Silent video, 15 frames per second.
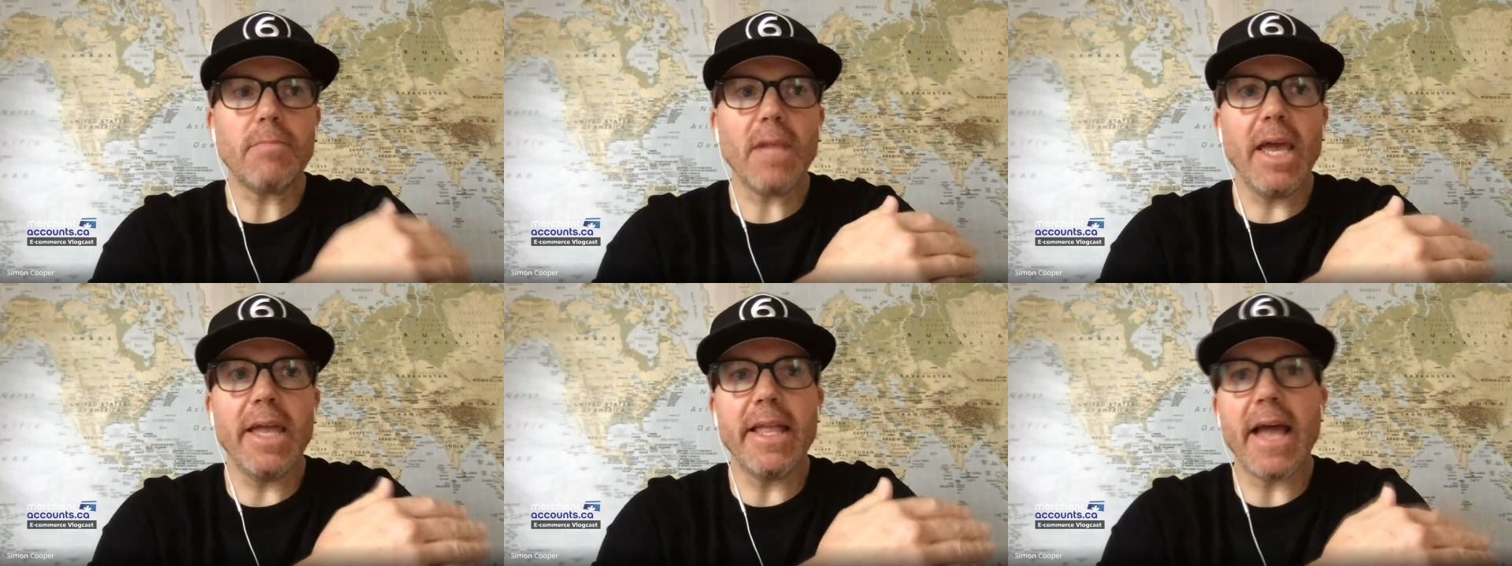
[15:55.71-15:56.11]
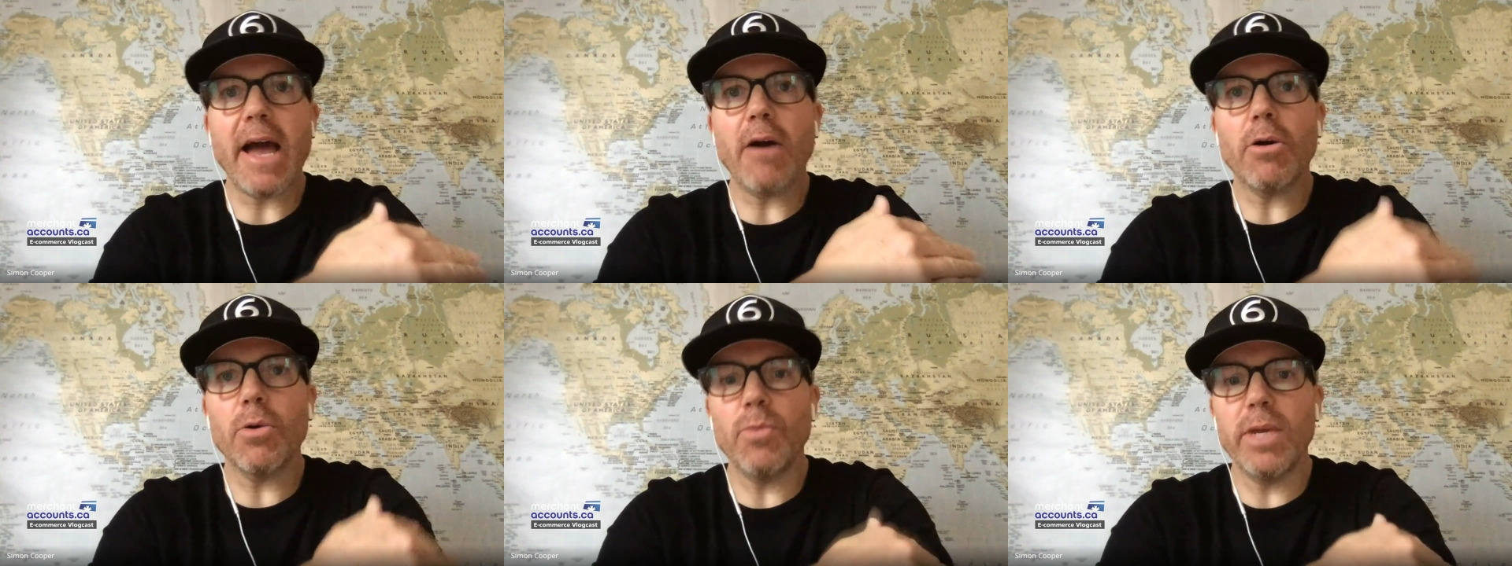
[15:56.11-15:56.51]
And
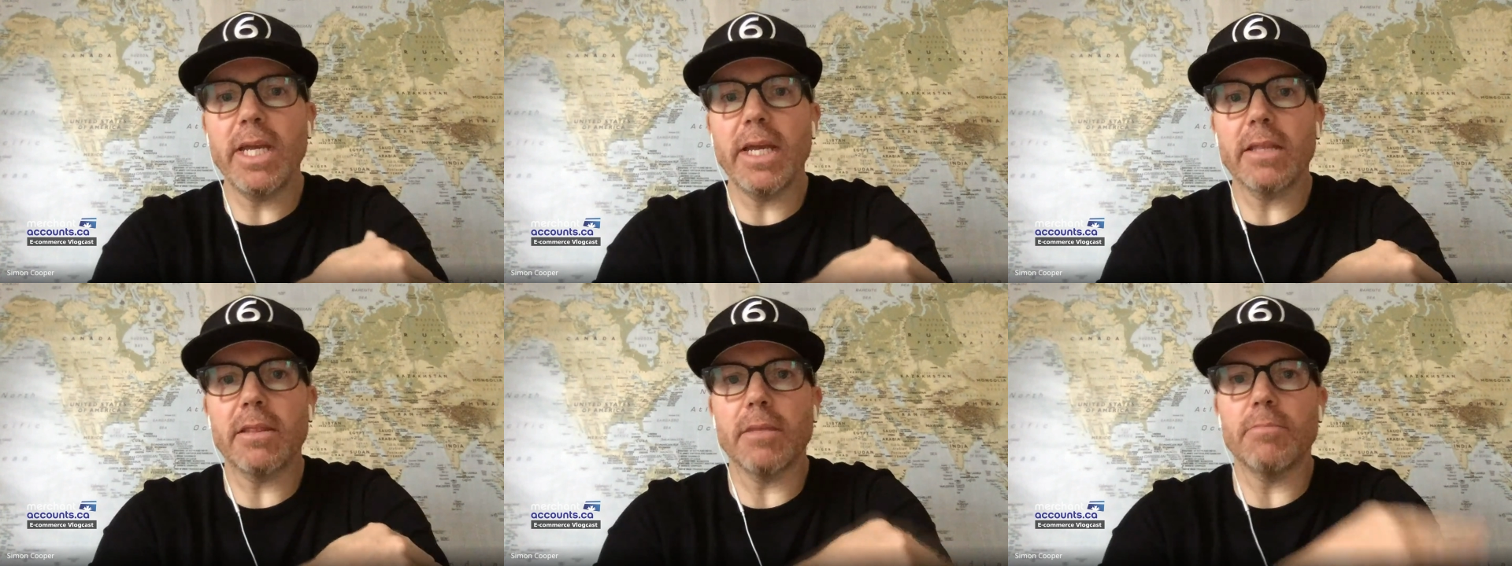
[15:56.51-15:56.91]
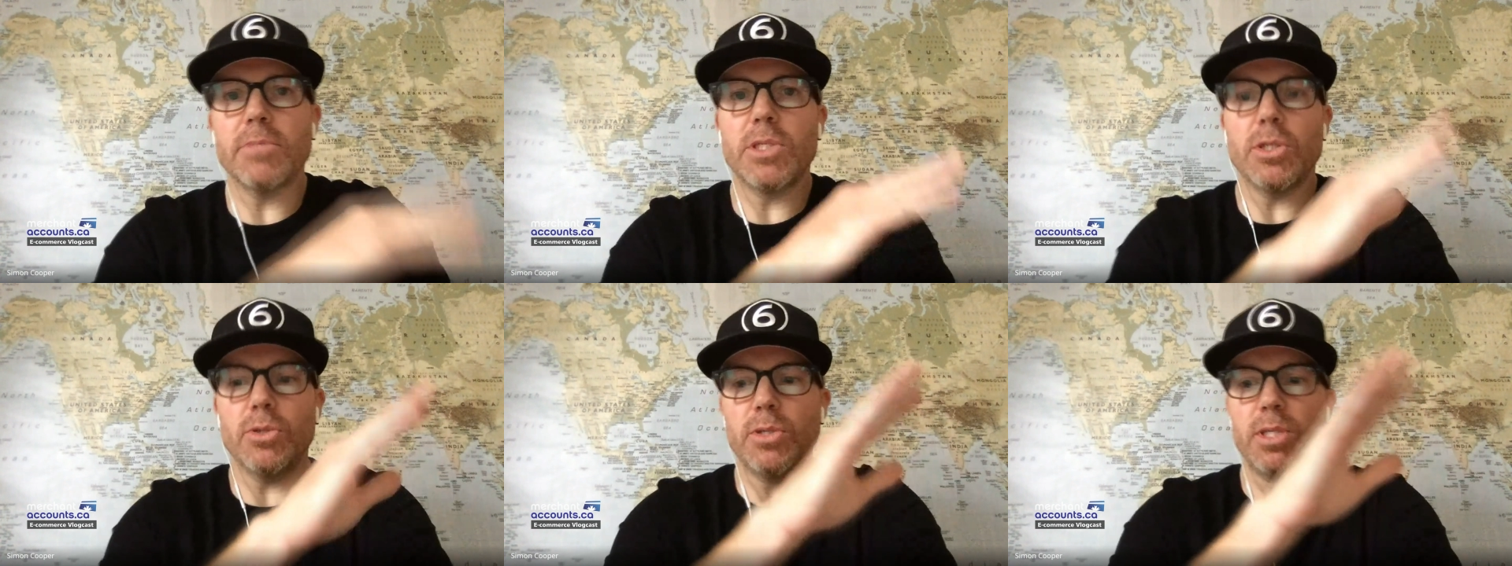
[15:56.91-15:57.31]
how can we get them
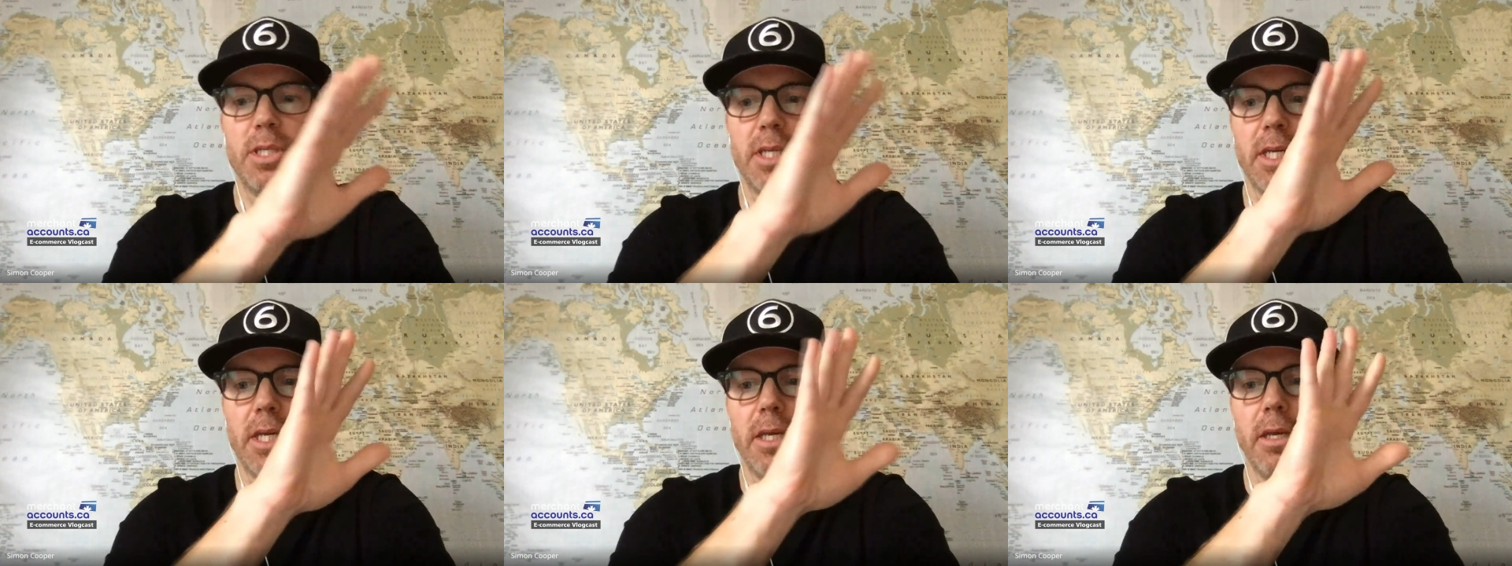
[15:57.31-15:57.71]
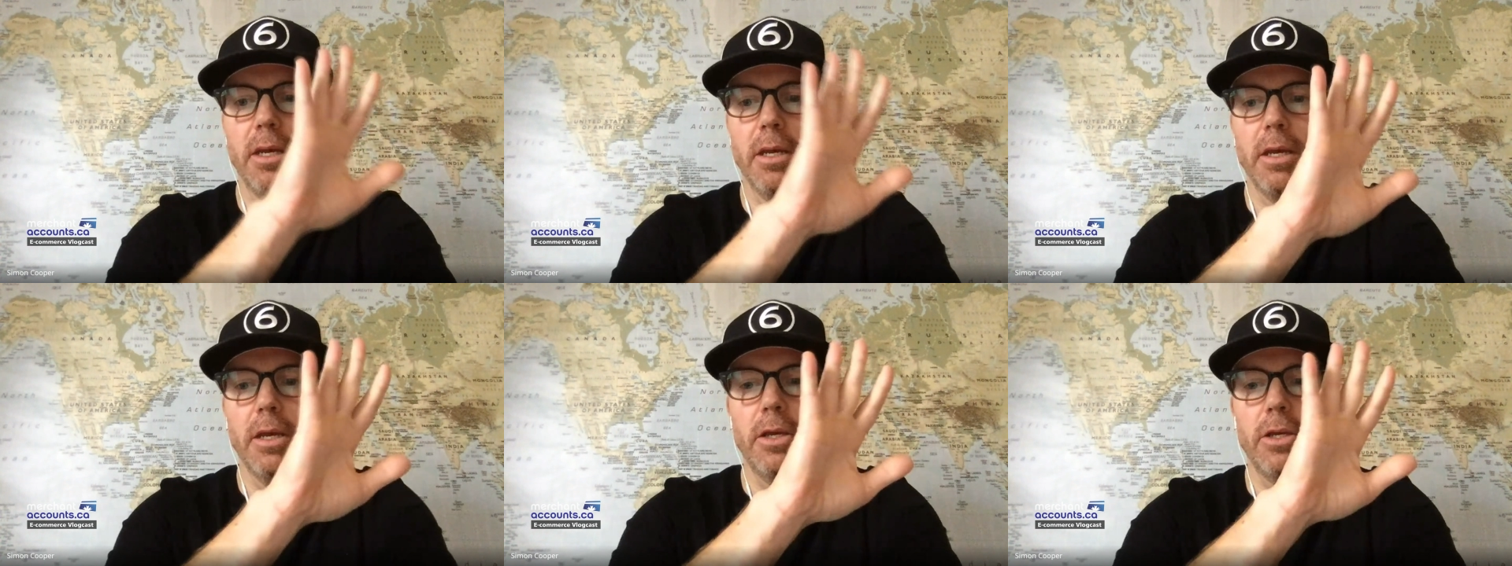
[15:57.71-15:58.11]
to see,
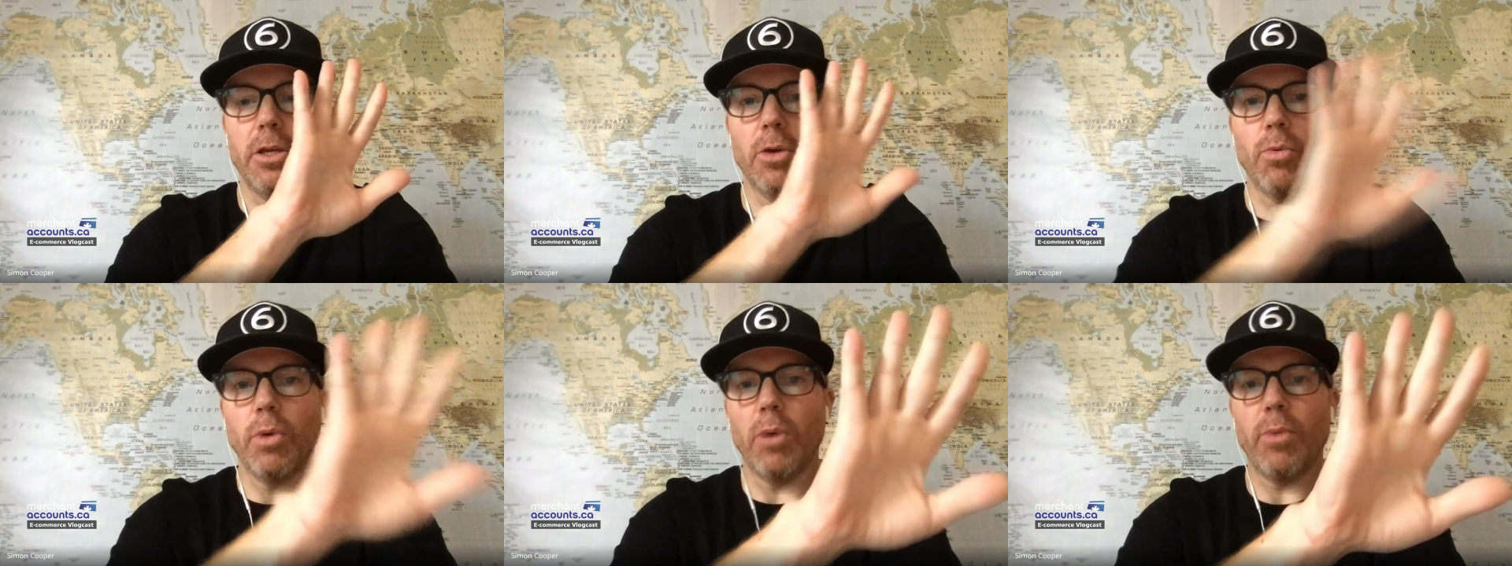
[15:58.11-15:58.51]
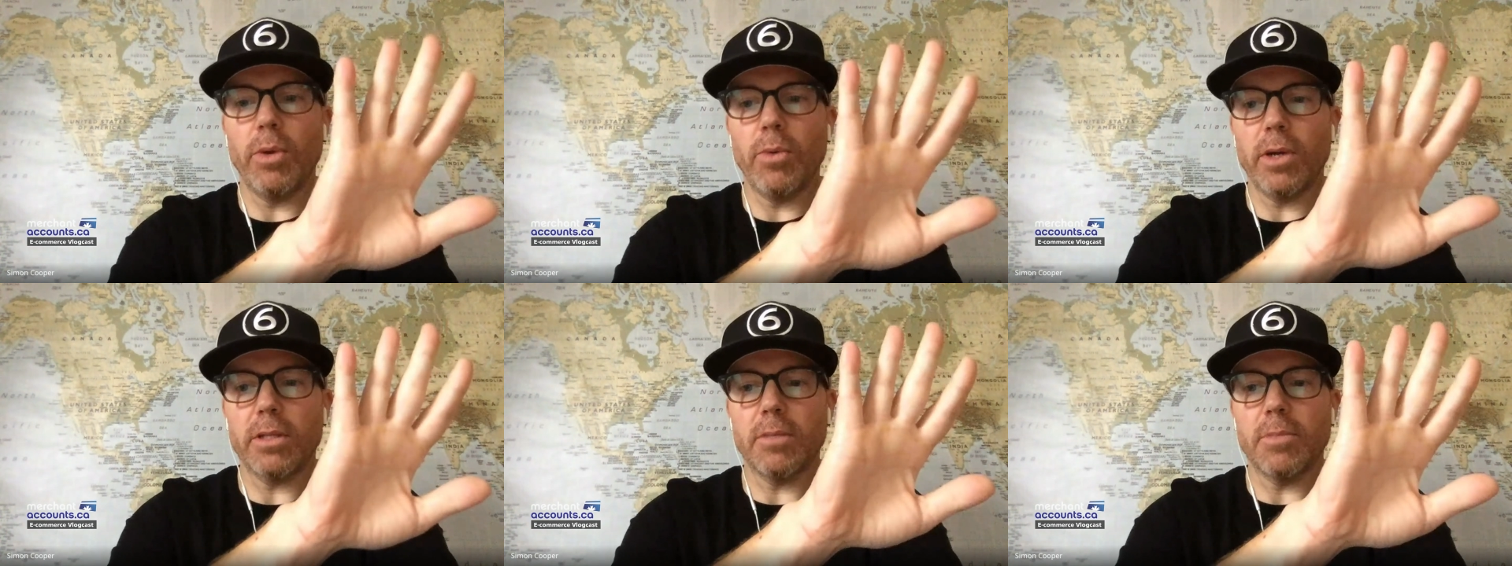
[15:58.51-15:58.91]
what we
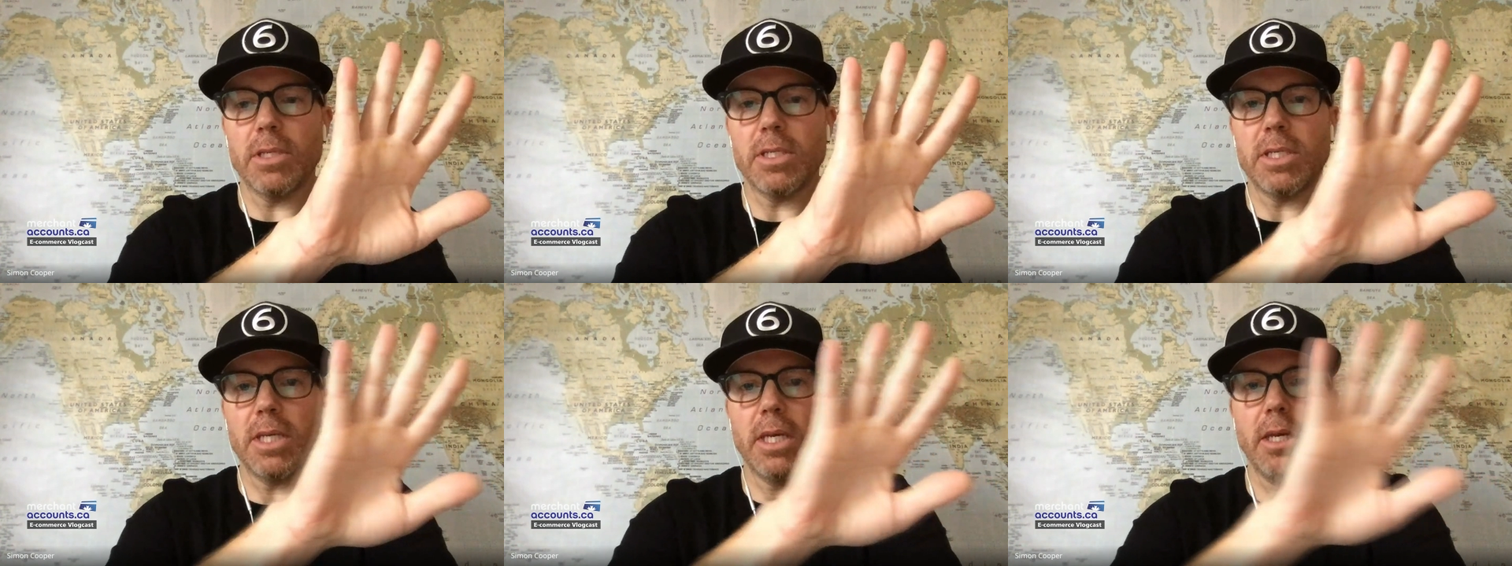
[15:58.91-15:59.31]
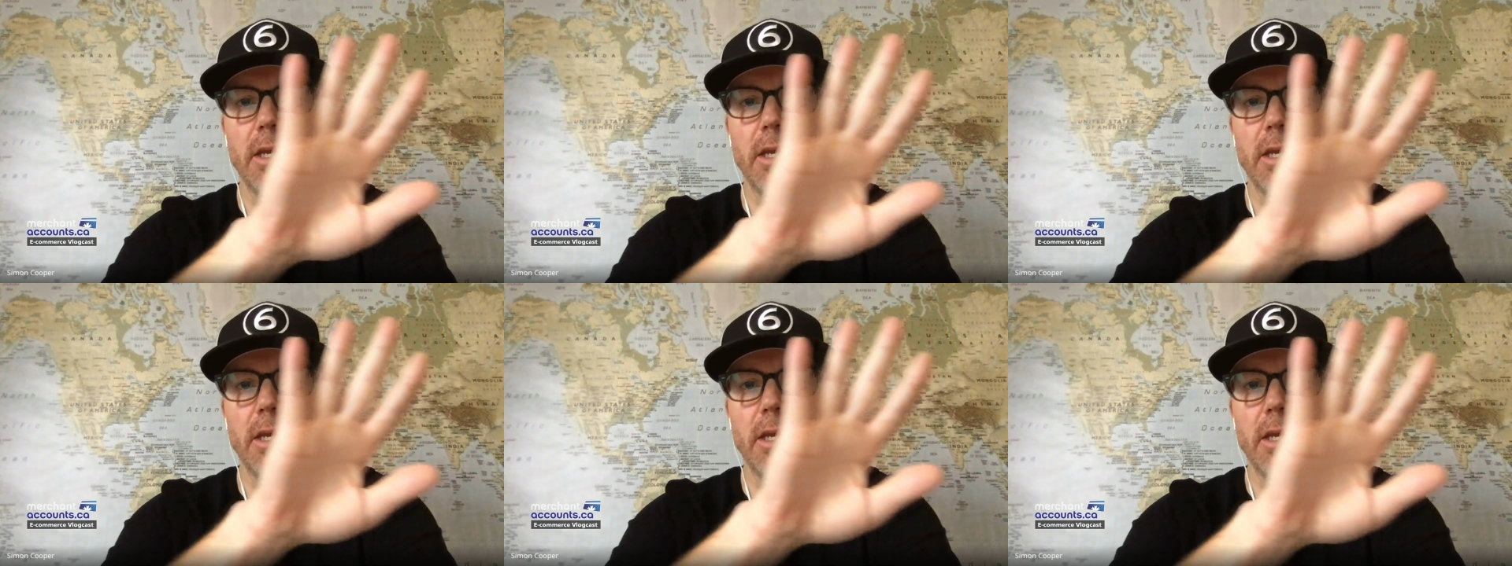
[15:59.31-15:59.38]
want them to see,